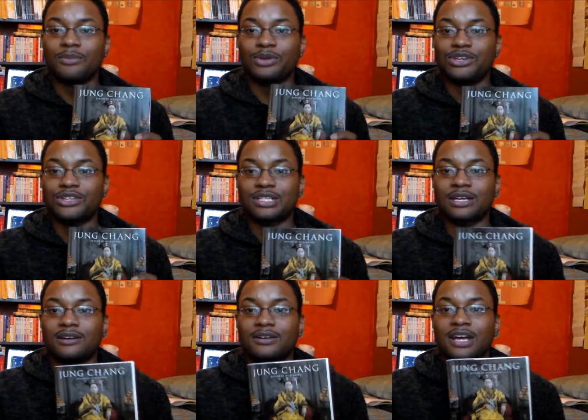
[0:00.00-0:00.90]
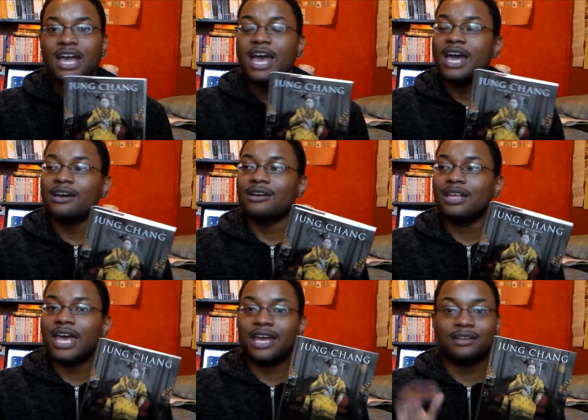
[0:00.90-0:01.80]
a couple years ago,
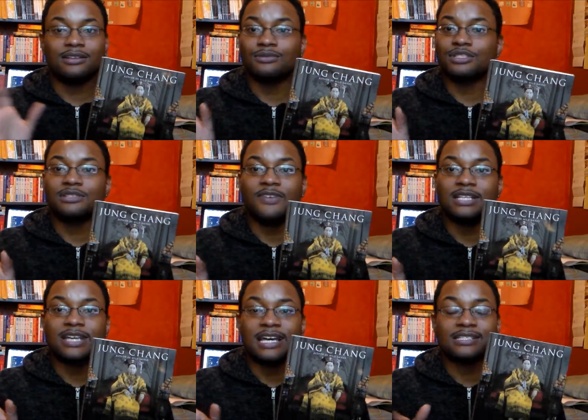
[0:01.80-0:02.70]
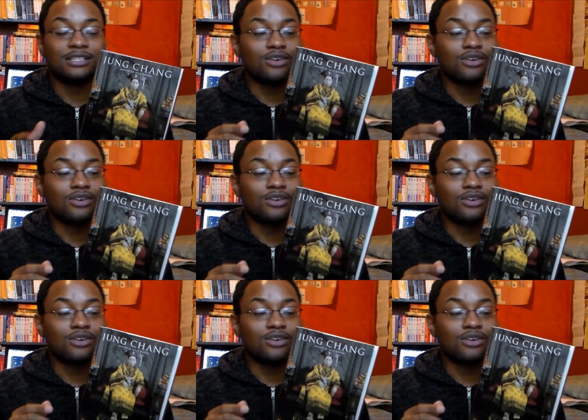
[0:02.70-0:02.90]
and it was just fantastic.